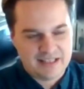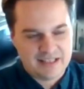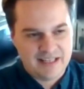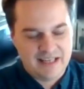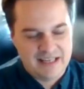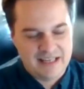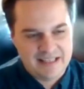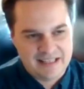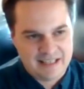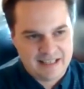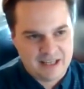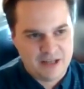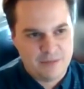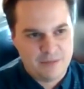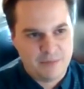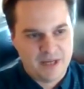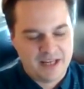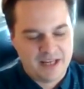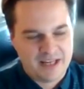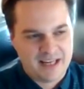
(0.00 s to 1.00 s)
Is it going to
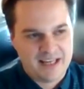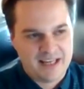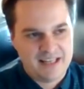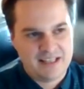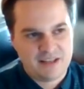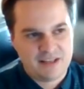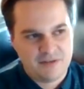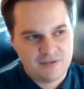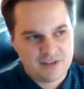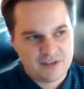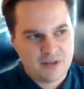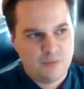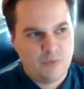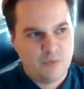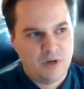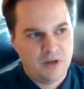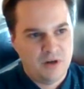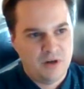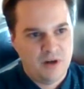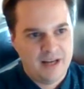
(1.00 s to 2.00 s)
be a case of
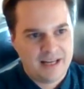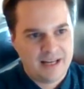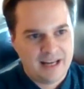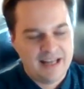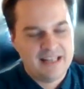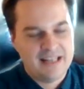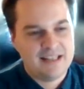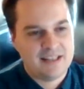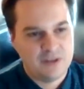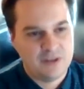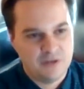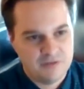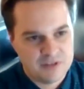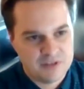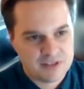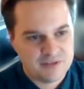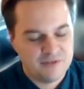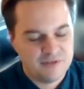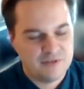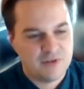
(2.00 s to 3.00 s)
someone like a
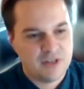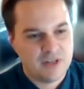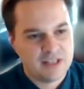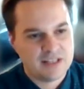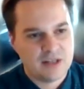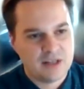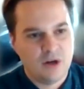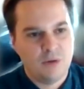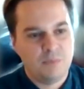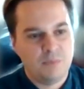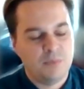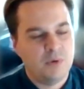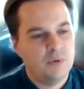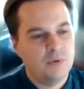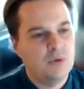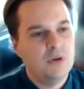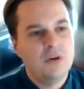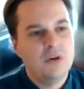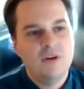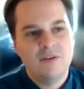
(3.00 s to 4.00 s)
Silverstone, for
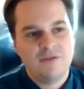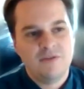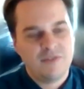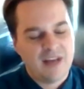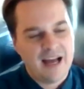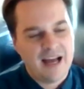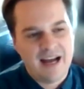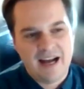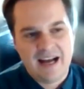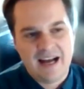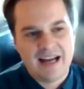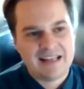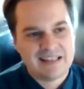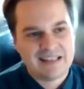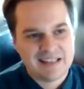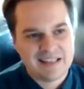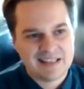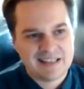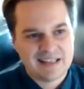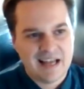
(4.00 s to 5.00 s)
example, flat out has
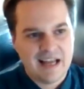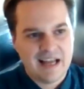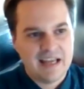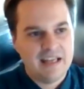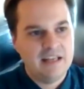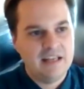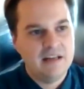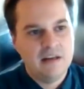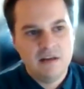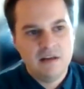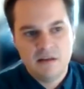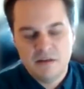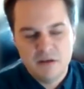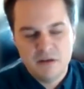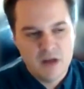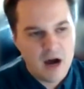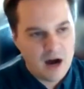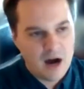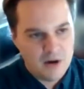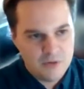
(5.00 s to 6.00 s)
to say,
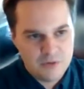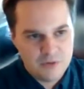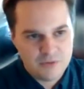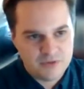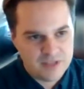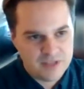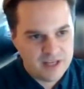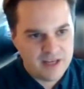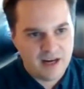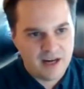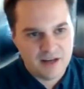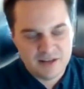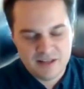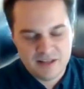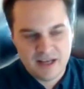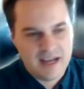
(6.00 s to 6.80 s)
no, that under